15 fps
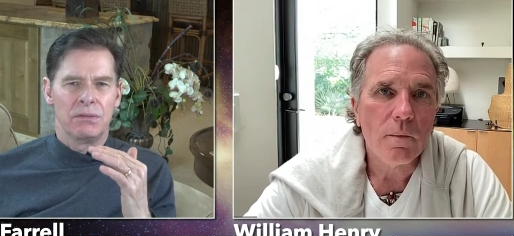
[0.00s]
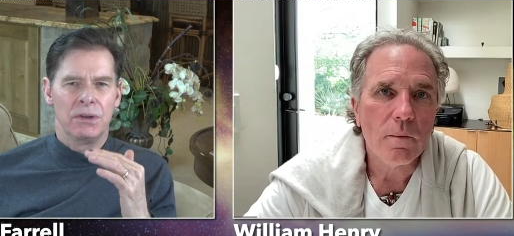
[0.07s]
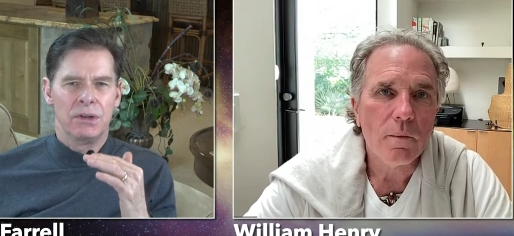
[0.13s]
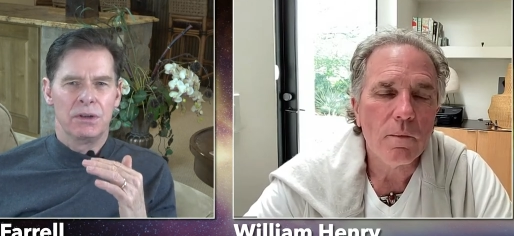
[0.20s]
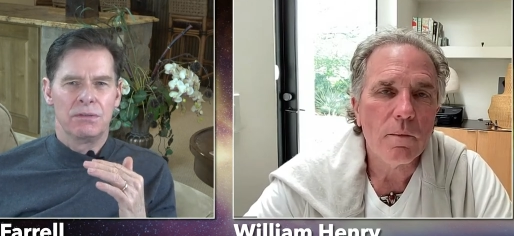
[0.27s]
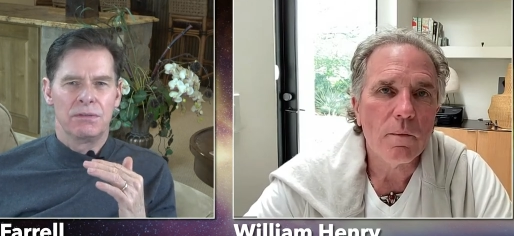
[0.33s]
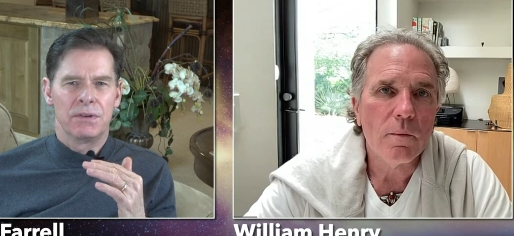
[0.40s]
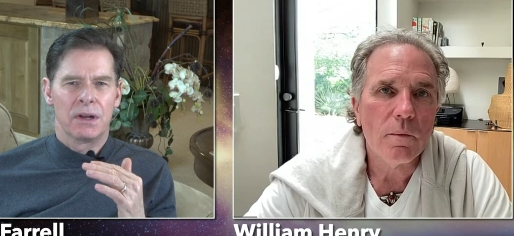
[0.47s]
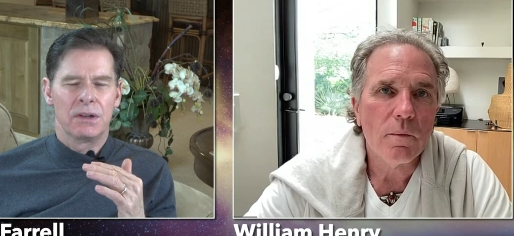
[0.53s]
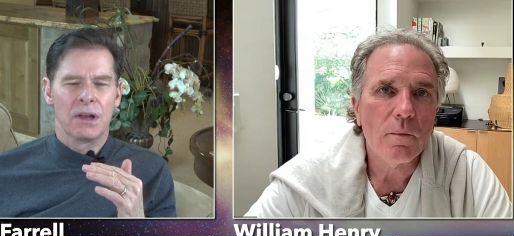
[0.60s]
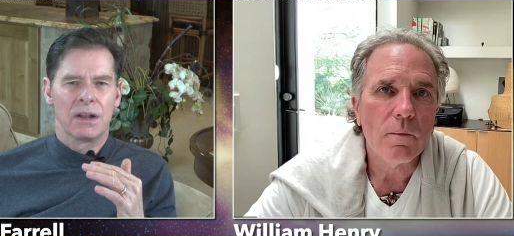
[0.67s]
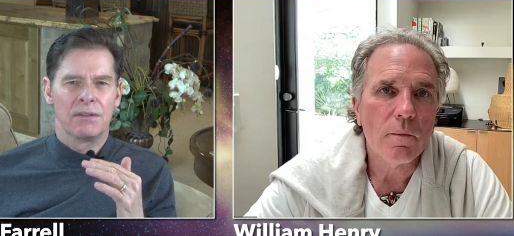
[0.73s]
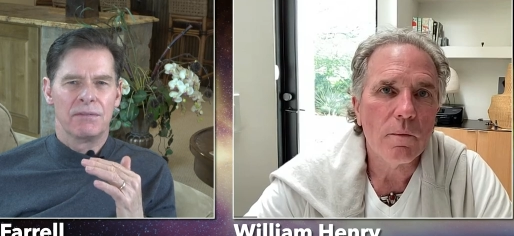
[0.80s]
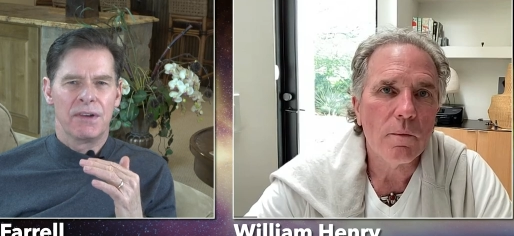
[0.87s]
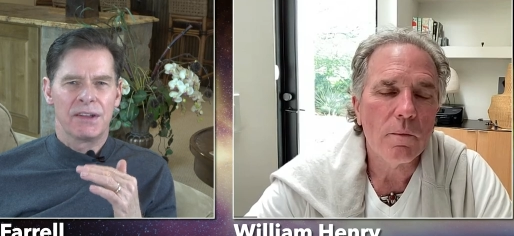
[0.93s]
Speaker 1: you've uh, done
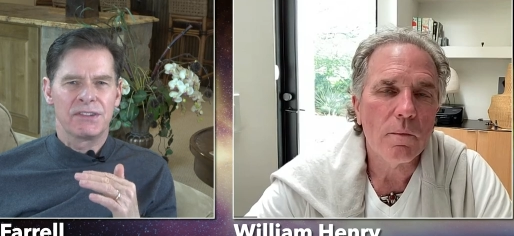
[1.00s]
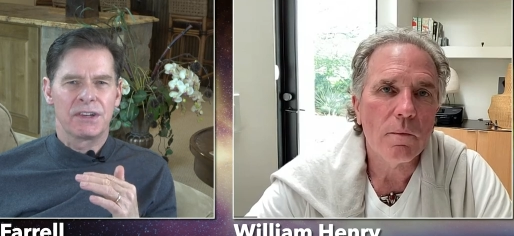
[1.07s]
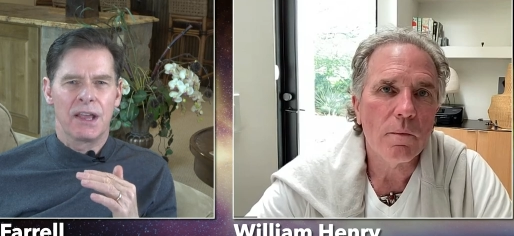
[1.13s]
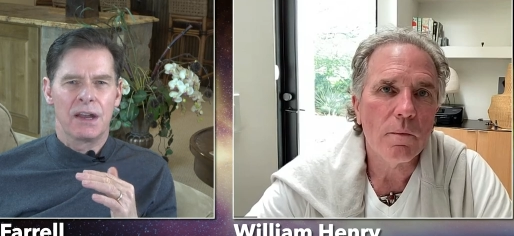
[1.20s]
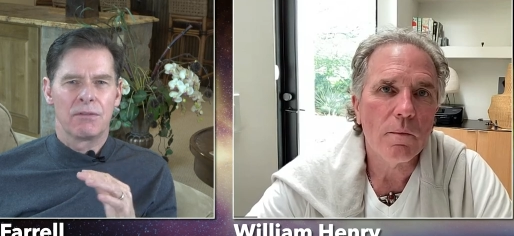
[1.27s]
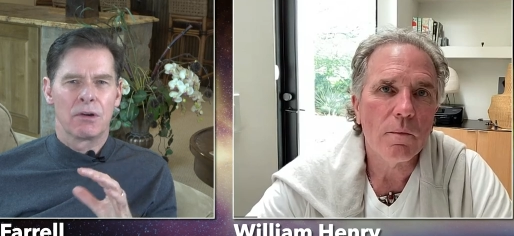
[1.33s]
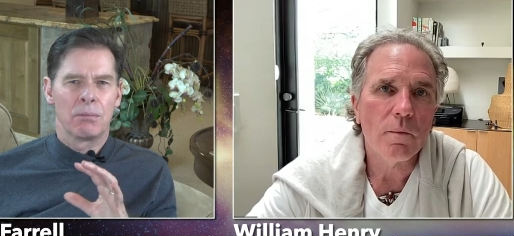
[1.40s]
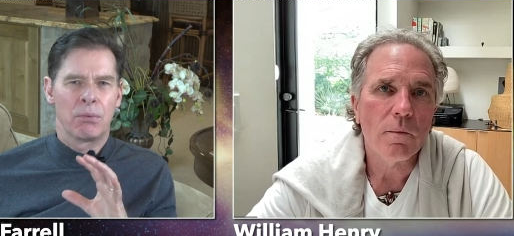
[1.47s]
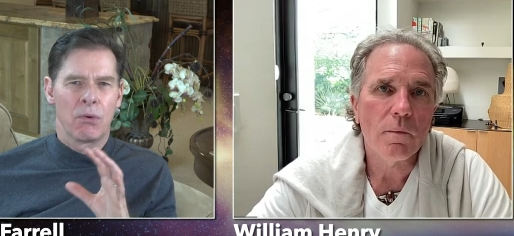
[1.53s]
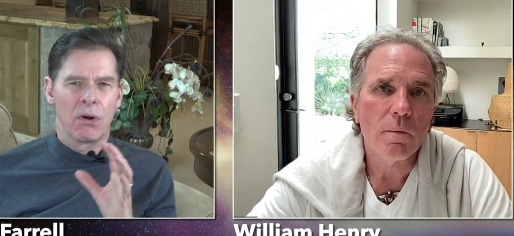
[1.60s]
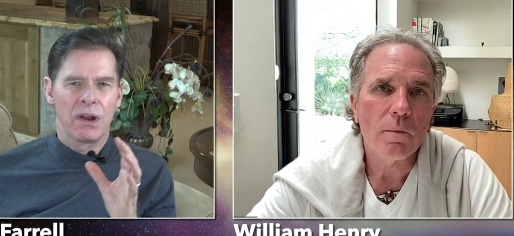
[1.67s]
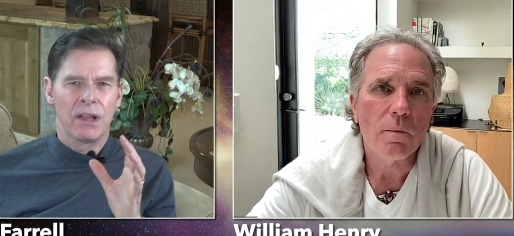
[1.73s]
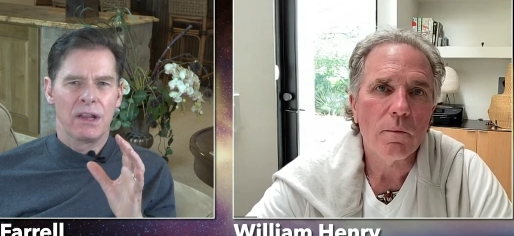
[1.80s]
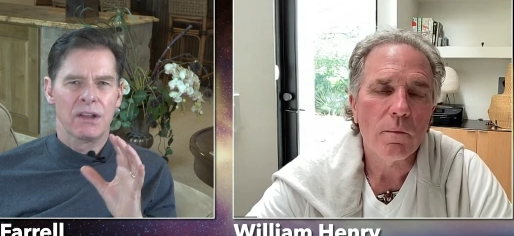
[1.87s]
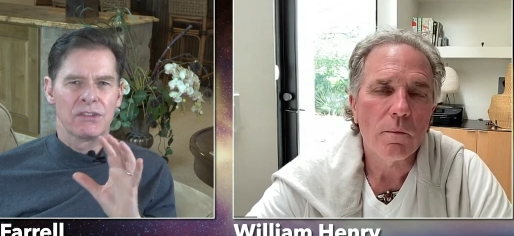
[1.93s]
investigative
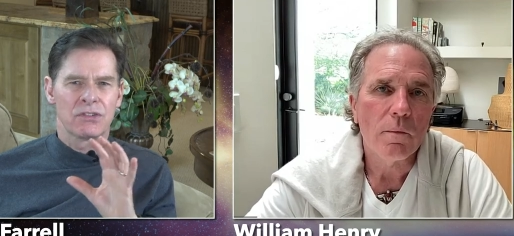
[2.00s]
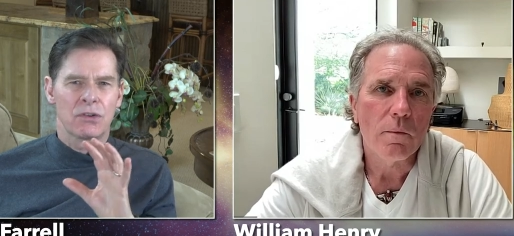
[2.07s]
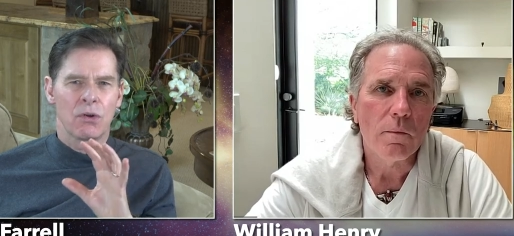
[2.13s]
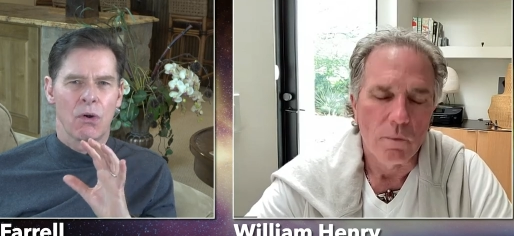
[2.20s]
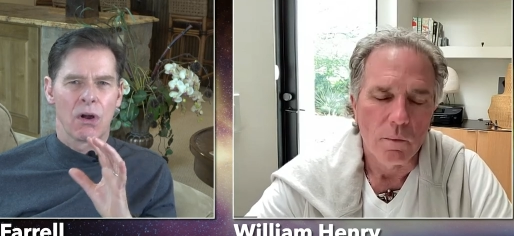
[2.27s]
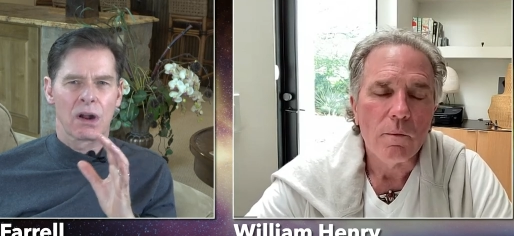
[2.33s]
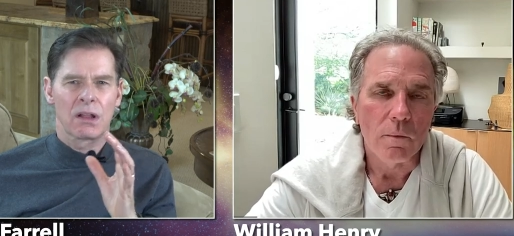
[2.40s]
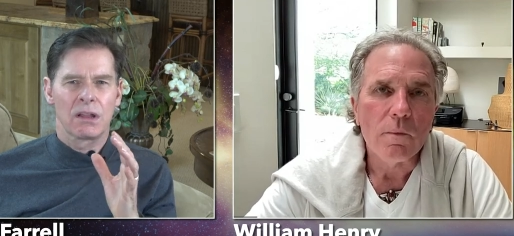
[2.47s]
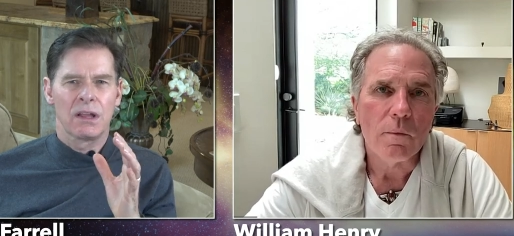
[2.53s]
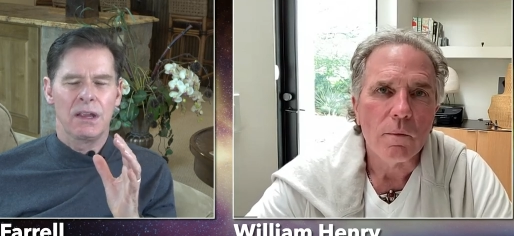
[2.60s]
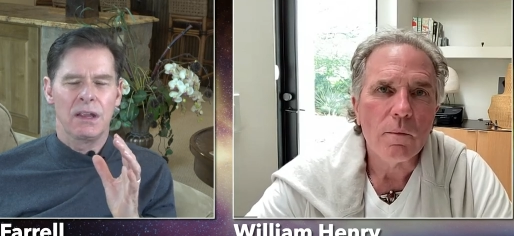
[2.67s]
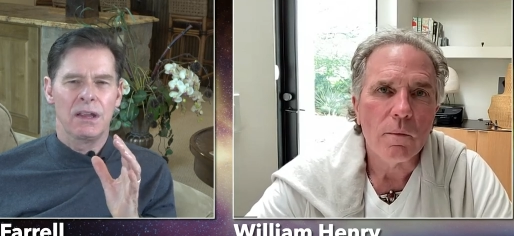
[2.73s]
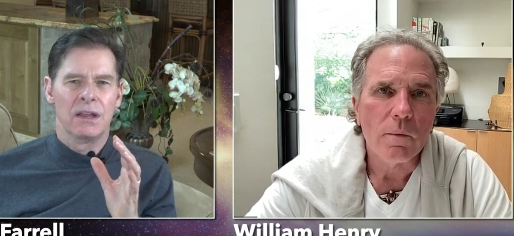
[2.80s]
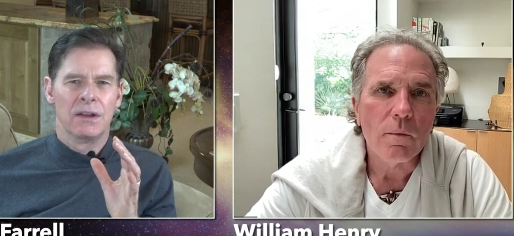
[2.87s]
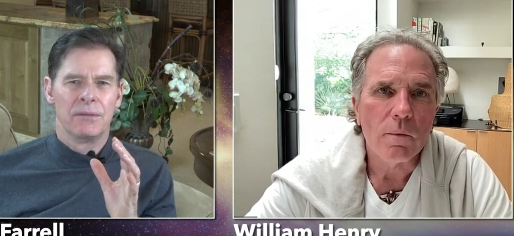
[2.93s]
reporting historically,